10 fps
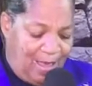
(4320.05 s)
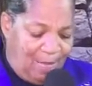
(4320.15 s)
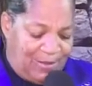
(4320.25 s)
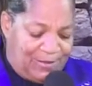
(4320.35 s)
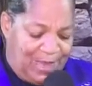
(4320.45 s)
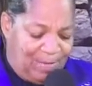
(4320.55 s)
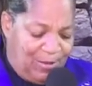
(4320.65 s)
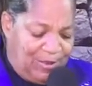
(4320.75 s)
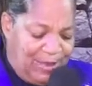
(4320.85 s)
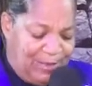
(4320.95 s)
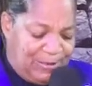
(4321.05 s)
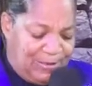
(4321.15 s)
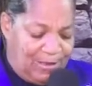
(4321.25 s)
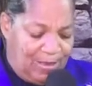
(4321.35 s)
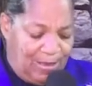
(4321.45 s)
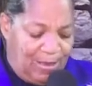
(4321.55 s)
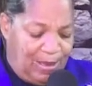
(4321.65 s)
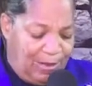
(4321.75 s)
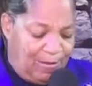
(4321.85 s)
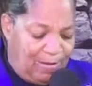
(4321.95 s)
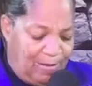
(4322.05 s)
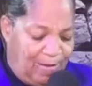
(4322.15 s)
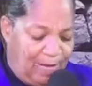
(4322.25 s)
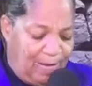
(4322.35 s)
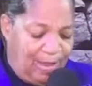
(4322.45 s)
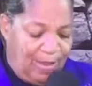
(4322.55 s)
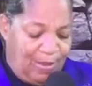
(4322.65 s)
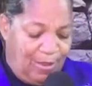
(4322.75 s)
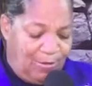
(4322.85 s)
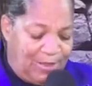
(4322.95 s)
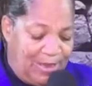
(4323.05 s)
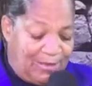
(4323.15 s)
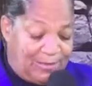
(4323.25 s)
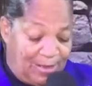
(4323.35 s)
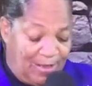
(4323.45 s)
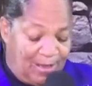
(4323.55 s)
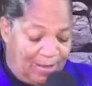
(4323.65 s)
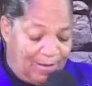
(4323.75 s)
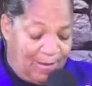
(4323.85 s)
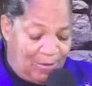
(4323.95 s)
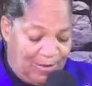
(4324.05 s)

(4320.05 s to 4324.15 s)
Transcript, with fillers: but Samuel needs to hear and know that it's God calling